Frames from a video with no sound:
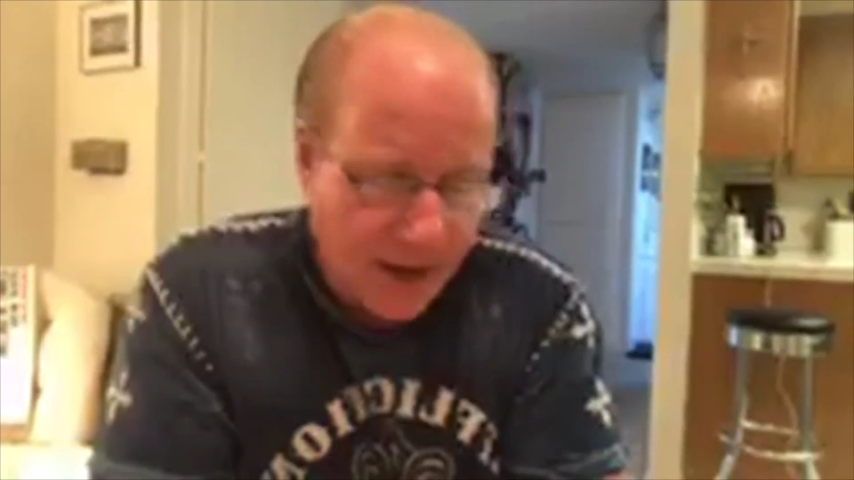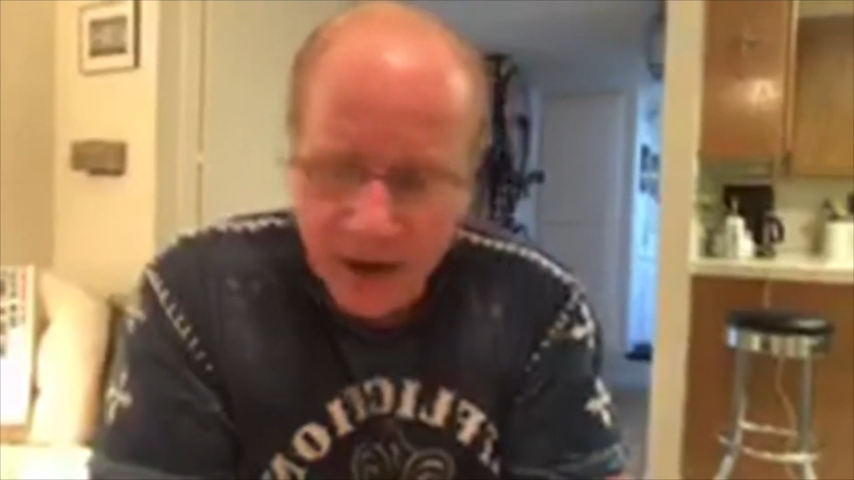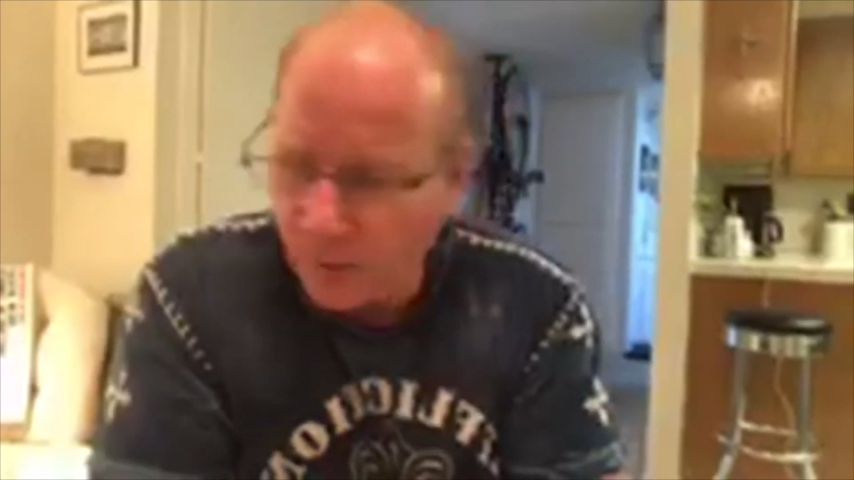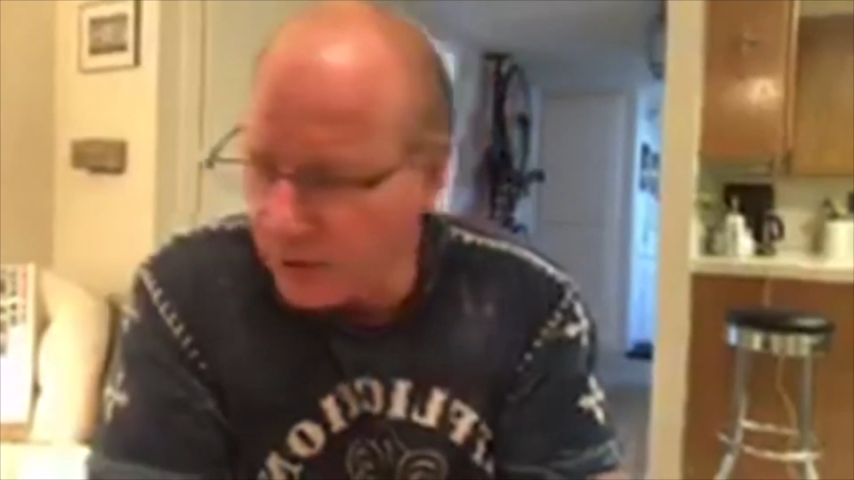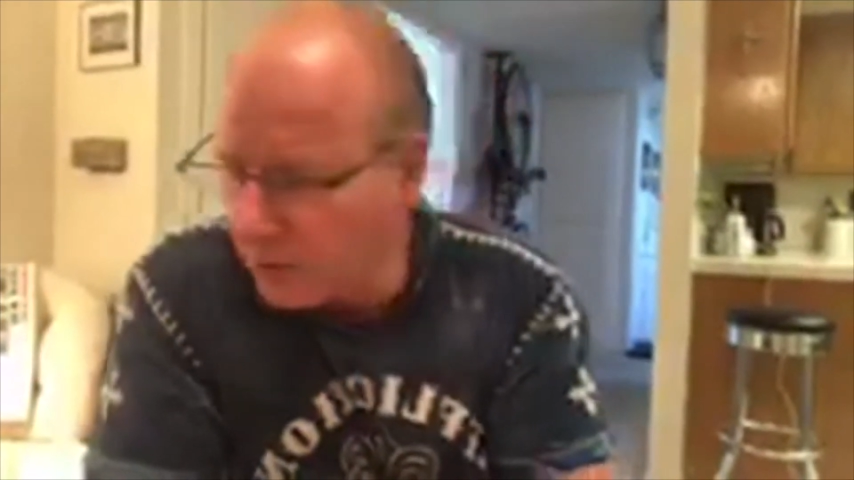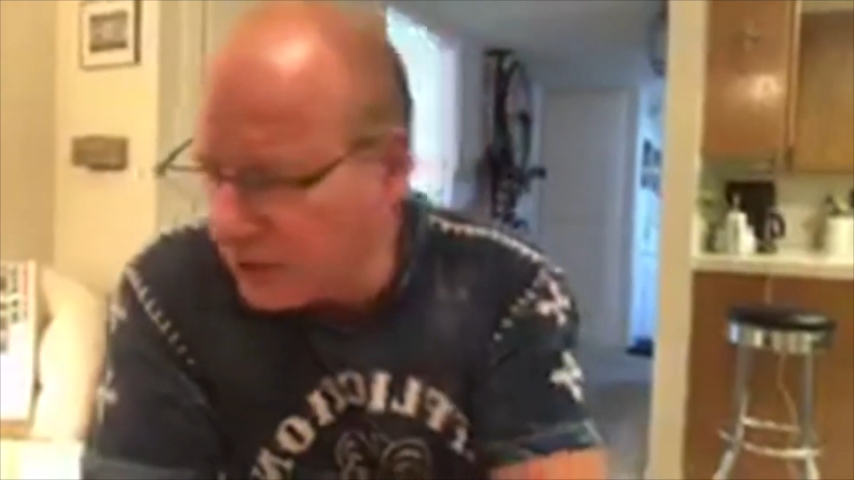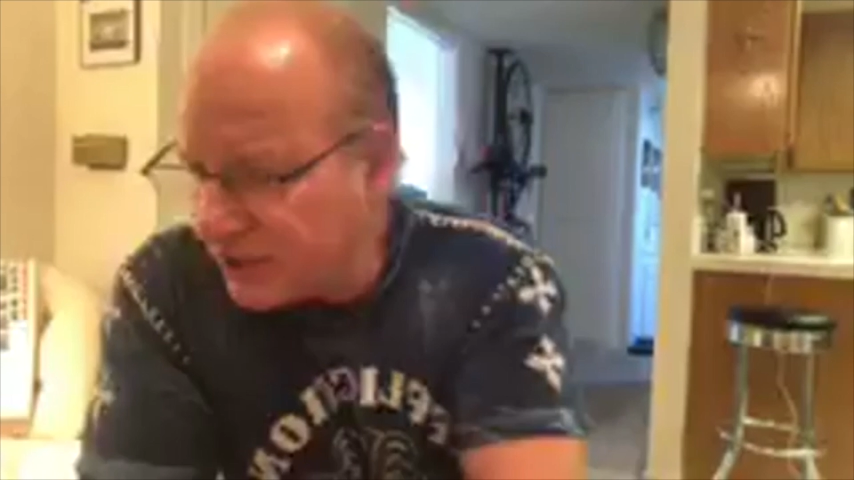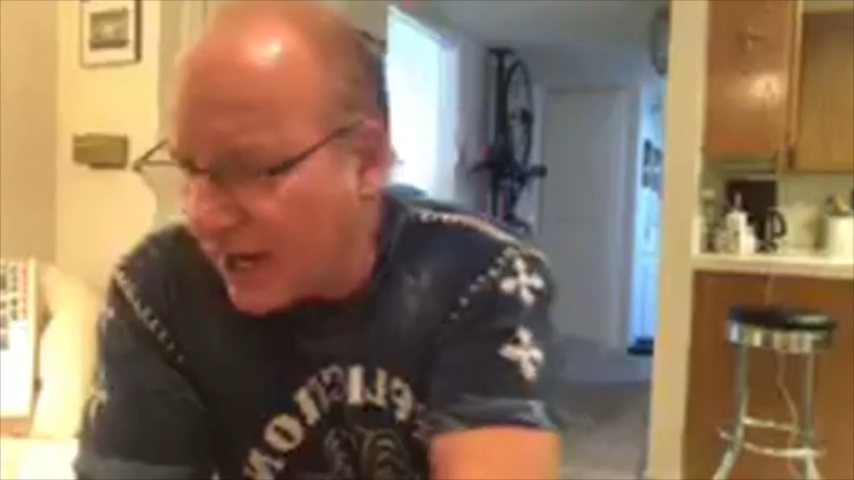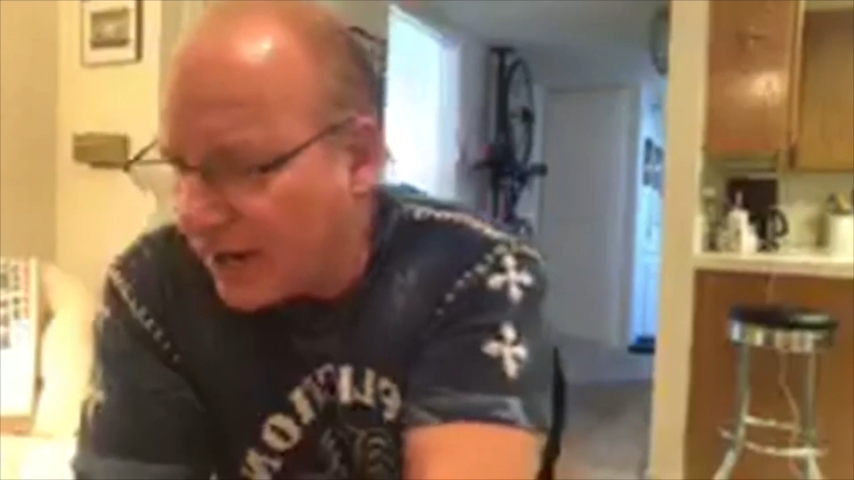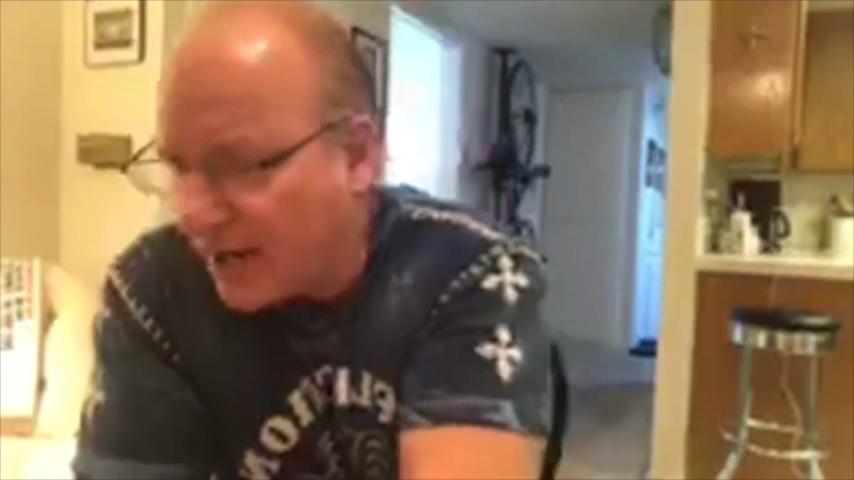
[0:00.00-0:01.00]
I want to do a
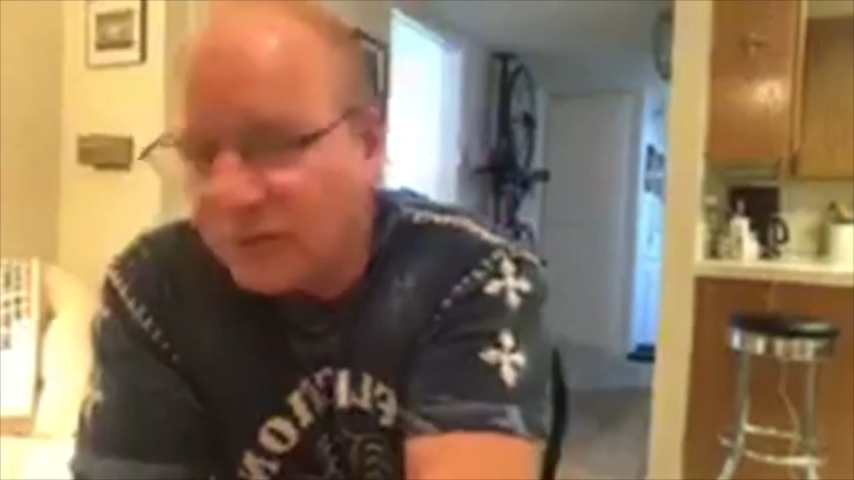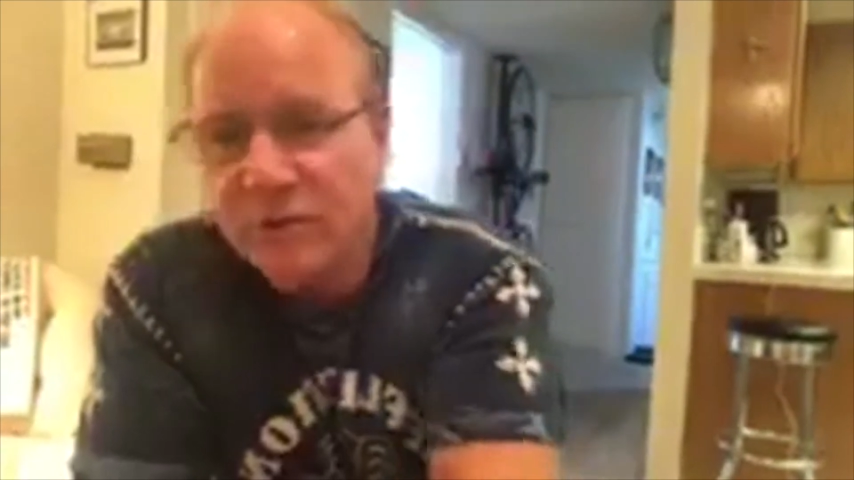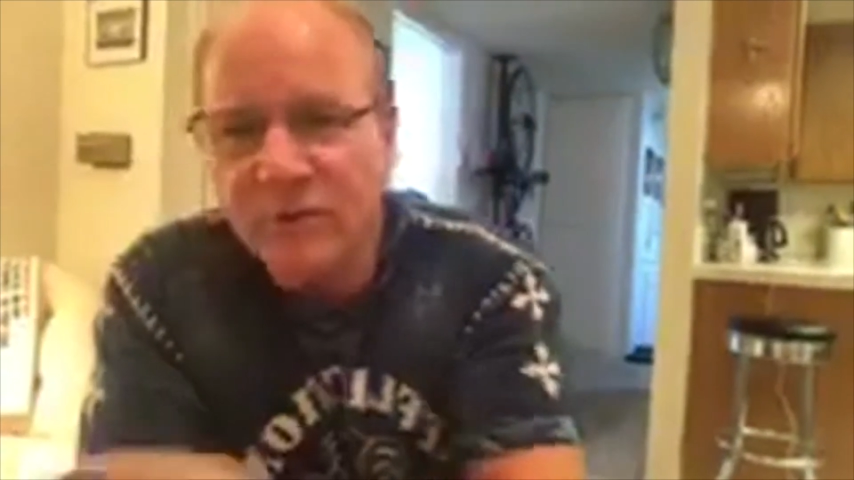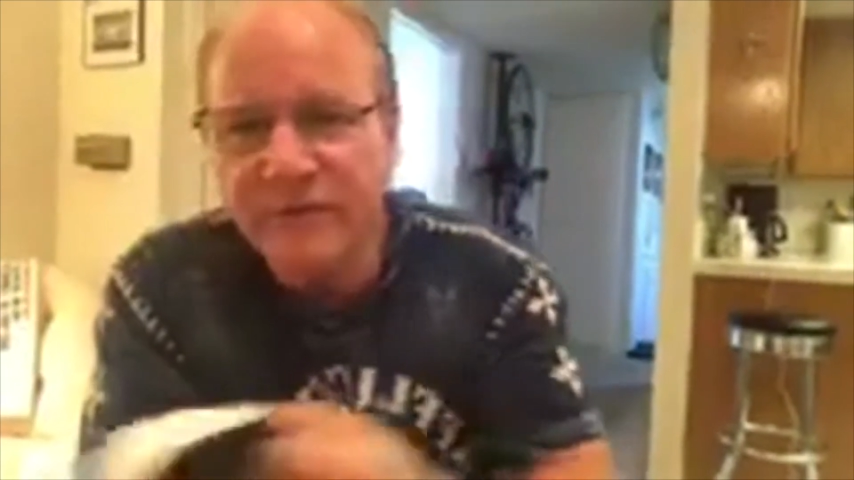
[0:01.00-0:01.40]
shout out to a